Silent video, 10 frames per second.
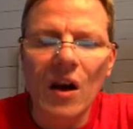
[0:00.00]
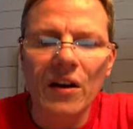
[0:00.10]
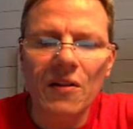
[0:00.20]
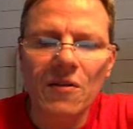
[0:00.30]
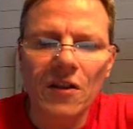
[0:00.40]

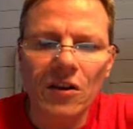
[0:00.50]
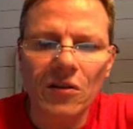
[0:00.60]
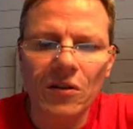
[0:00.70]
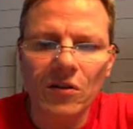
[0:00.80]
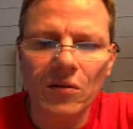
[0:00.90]
Another thing you
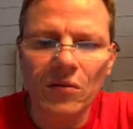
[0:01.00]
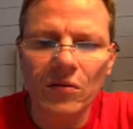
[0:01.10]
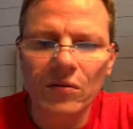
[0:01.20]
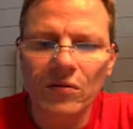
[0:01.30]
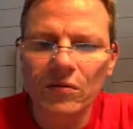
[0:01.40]
could do,
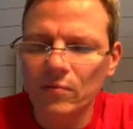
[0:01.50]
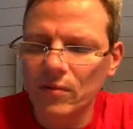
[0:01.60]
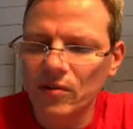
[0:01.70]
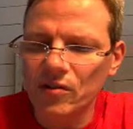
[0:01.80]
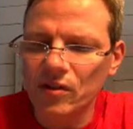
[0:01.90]
I'm
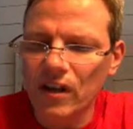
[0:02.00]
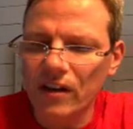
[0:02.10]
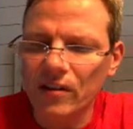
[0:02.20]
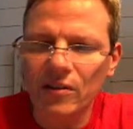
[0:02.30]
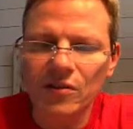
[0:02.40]
going to
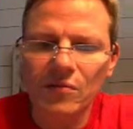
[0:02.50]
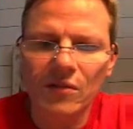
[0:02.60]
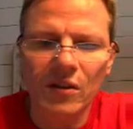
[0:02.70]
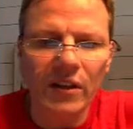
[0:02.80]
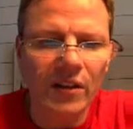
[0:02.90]
select this,
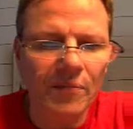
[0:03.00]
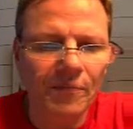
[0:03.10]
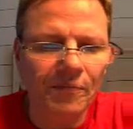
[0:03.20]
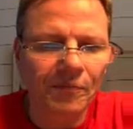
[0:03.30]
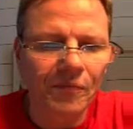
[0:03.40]
delete it.
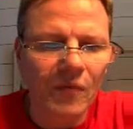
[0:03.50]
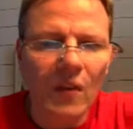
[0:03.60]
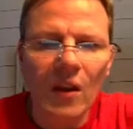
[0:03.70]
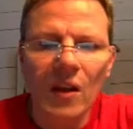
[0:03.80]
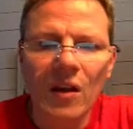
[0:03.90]

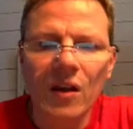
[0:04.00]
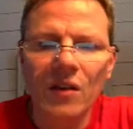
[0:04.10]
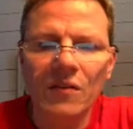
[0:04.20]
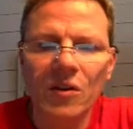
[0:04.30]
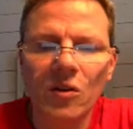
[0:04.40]

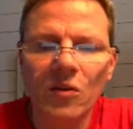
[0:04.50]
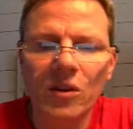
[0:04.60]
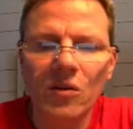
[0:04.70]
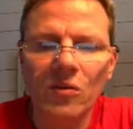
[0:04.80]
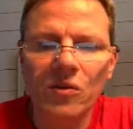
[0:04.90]
If you don't
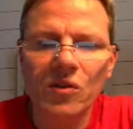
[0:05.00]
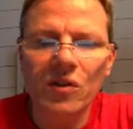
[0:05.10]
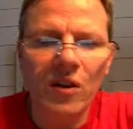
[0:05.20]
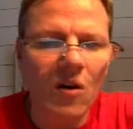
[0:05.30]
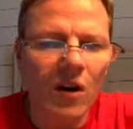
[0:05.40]
use
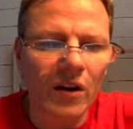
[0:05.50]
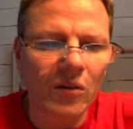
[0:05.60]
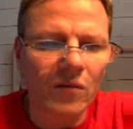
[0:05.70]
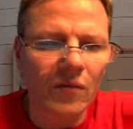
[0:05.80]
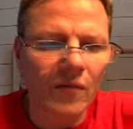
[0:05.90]
the
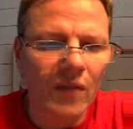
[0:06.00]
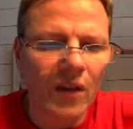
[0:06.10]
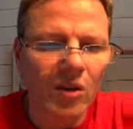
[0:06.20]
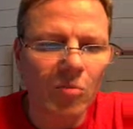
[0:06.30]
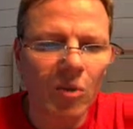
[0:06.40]
auto
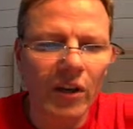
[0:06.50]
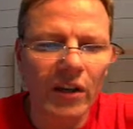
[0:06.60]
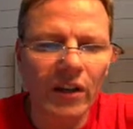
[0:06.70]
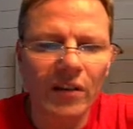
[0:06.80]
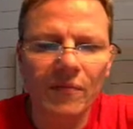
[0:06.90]
and you bring
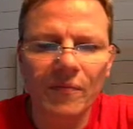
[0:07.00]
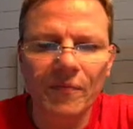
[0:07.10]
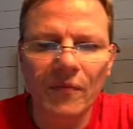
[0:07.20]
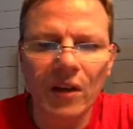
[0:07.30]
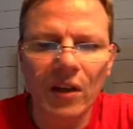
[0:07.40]
it in,
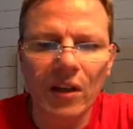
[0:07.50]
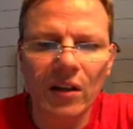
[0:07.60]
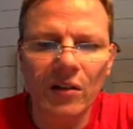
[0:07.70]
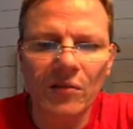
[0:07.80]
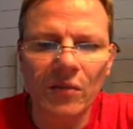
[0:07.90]
again,
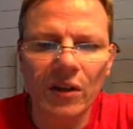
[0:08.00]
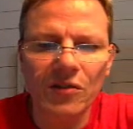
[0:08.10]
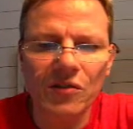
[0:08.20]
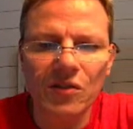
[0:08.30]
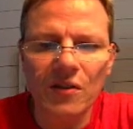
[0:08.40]
it
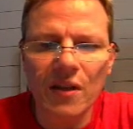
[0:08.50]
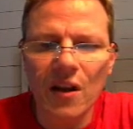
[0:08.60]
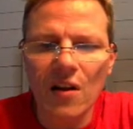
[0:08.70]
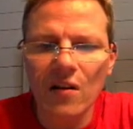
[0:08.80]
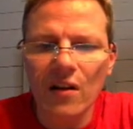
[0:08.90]
places it
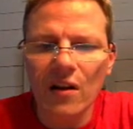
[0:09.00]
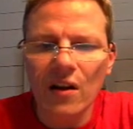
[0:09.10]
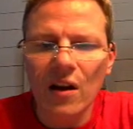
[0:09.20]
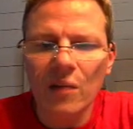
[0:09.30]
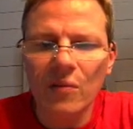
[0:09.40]
there.
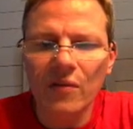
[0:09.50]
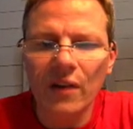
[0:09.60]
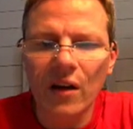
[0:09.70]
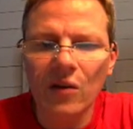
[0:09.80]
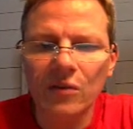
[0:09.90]
I move it
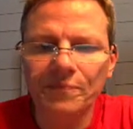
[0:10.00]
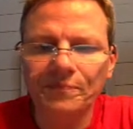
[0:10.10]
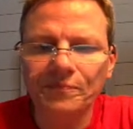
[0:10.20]
out.